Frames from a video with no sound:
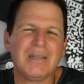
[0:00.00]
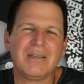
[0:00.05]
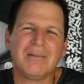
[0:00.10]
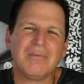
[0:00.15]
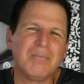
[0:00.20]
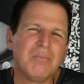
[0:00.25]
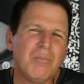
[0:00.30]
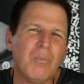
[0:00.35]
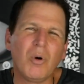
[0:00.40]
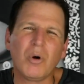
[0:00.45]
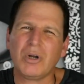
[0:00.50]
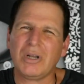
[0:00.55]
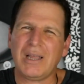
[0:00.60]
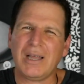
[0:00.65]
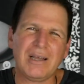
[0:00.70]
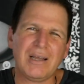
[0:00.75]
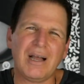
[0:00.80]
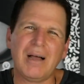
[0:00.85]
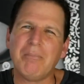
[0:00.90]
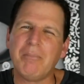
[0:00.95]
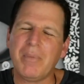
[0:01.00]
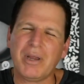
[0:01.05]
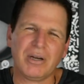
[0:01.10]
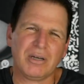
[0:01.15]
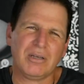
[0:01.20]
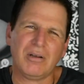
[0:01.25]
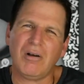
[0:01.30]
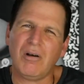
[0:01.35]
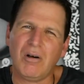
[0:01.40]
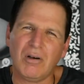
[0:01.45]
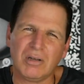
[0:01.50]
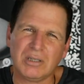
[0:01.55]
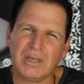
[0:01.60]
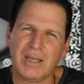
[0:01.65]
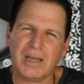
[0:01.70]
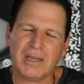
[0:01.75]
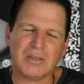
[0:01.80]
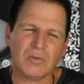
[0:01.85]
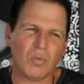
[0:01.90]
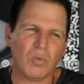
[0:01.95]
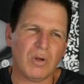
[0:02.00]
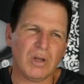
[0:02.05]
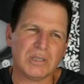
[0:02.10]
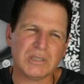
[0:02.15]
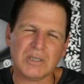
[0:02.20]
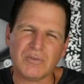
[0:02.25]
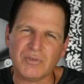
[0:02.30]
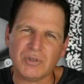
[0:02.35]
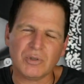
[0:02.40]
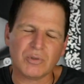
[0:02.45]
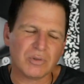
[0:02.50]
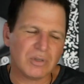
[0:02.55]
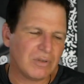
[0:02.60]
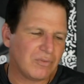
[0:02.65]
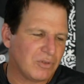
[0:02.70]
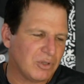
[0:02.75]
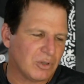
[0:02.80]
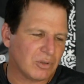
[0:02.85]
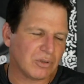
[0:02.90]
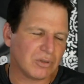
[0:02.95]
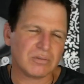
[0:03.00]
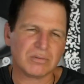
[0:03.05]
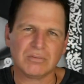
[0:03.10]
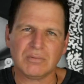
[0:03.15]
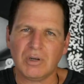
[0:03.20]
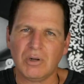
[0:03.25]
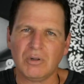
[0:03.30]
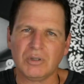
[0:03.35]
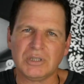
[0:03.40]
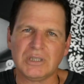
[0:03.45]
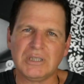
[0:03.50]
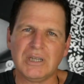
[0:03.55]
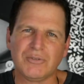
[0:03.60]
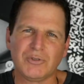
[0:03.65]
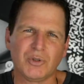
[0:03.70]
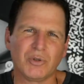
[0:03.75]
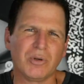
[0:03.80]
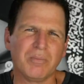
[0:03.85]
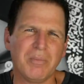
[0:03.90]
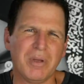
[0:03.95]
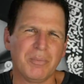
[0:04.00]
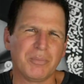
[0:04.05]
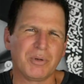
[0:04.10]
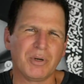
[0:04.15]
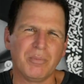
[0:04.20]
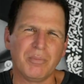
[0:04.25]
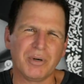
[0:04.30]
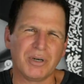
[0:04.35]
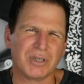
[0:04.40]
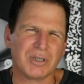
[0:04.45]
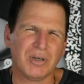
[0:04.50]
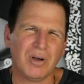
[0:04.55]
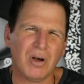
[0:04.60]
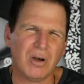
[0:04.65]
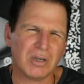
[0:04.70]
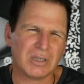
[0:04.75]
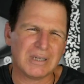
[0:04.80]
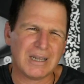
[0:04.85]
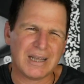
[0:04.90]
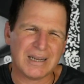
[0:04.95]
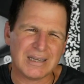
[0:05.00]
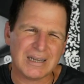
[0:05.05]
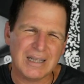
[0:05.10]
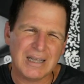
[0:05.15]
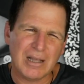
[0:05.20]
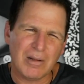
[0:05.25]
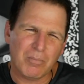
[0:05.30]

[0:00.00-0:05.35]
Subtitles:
more like America Online was, if you're old enough to remember America Online,